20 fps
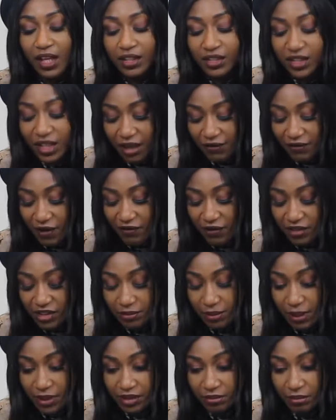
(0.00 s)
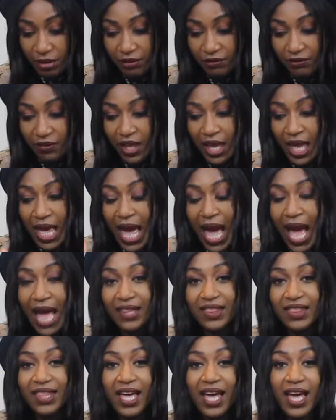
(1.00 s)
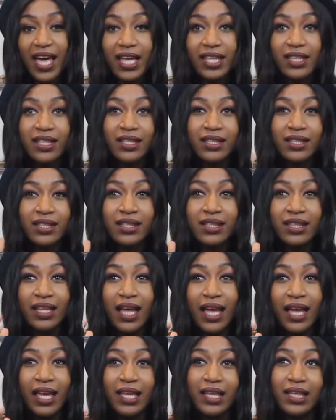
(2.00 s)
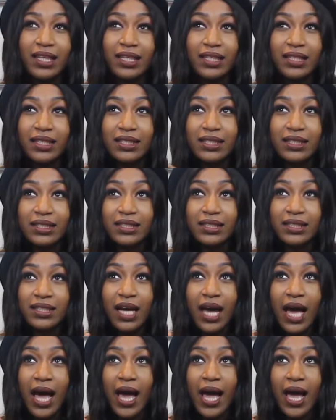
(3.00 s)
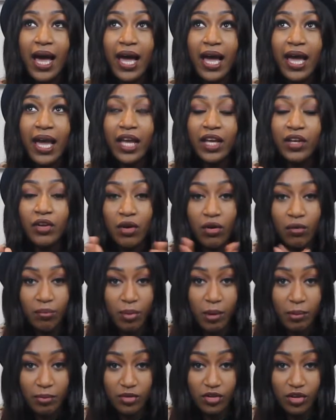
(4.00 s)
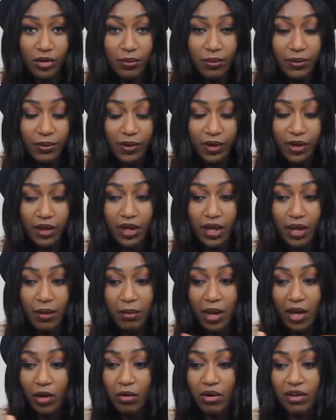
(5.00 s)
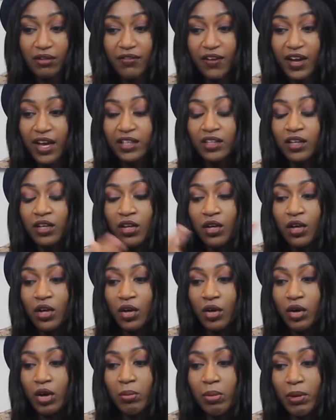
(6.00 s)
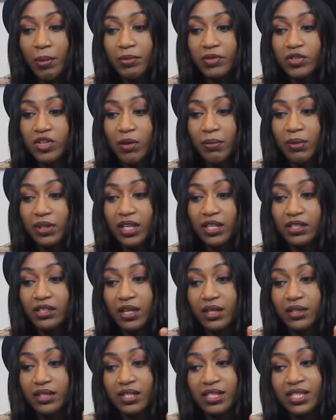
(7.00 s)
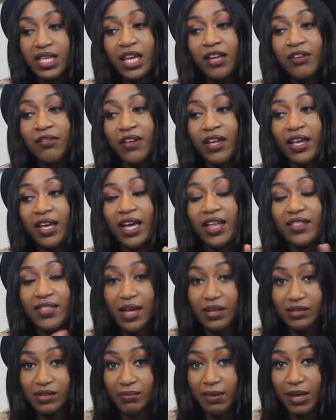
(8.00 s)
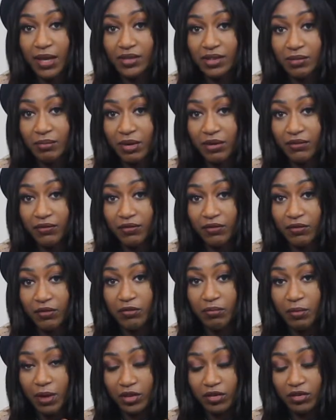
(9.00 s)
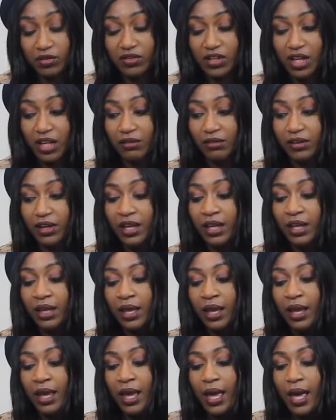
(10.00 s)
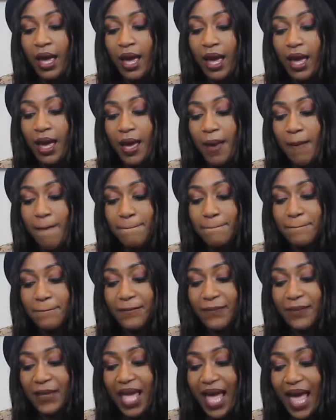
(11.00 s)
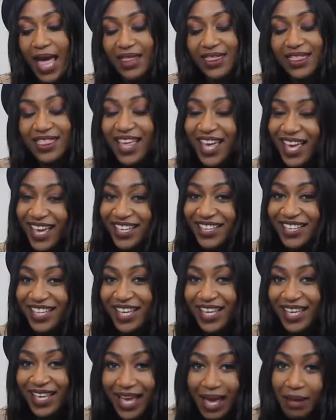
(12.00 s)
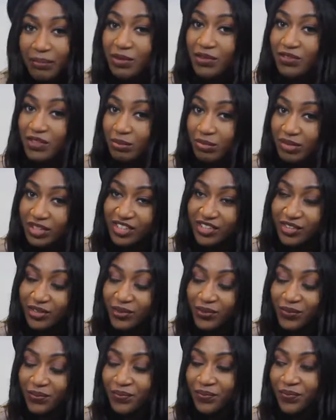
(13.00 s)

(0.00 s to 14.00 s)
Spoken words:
So yeah, £500 a month. And then like I got a proper job. I qualified, got a proper job, and I started saving £1,000 a month with my new salary. And then I moved to Bristol.